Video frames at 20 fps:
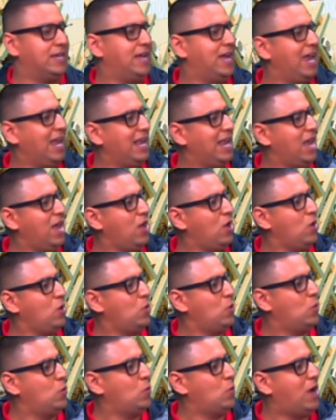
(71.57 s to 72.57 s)

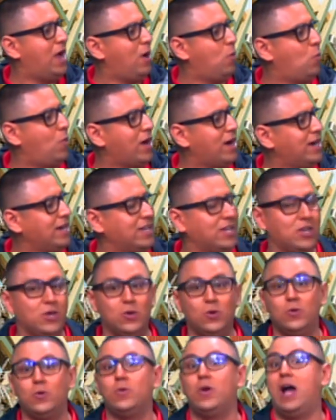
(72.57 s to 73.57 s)
Hello, how are
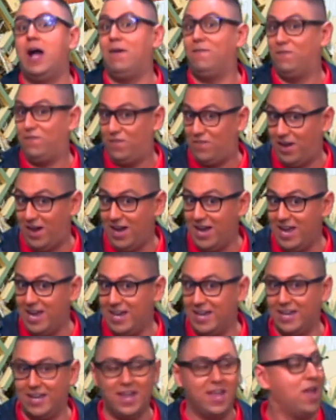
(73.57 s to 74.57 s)
you? I'm
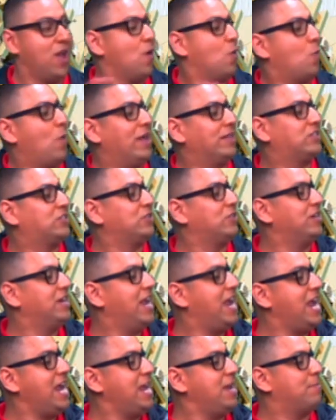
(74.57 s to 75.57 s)
fine. What's your
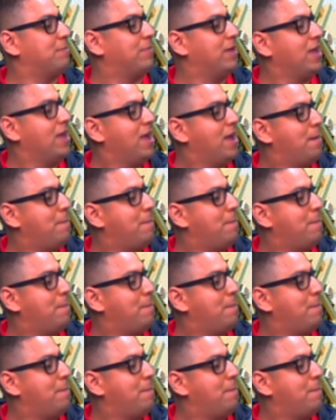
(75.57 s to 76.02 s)
name?